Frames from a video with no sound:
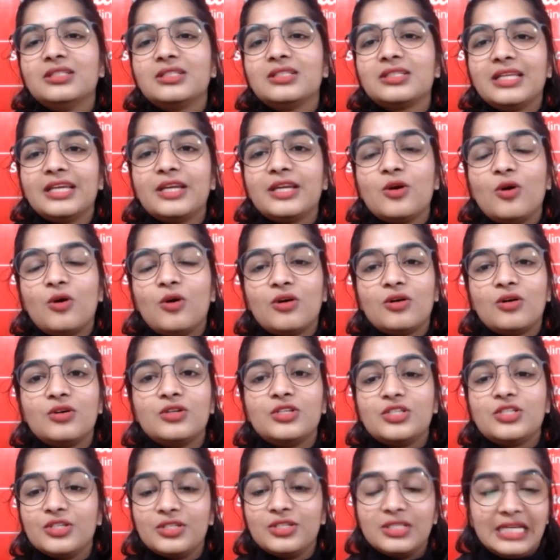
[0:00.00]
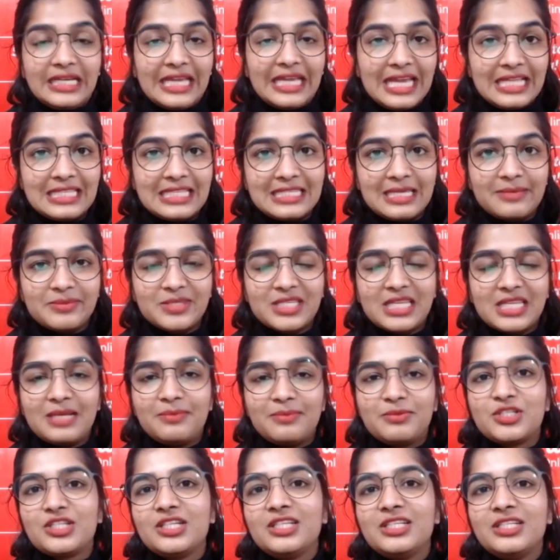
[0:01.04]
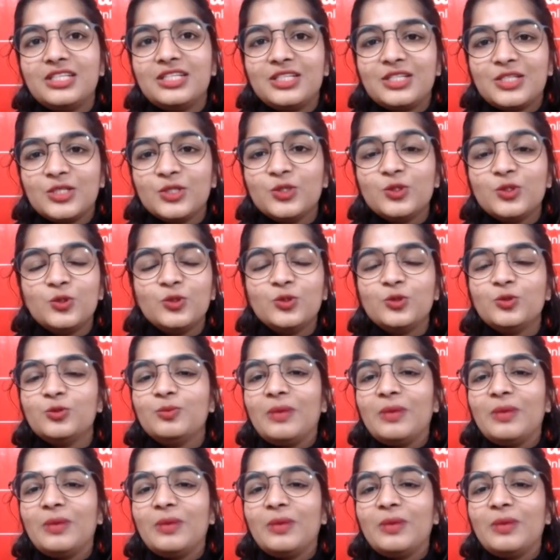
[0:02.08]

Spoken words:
click on to the get subscription to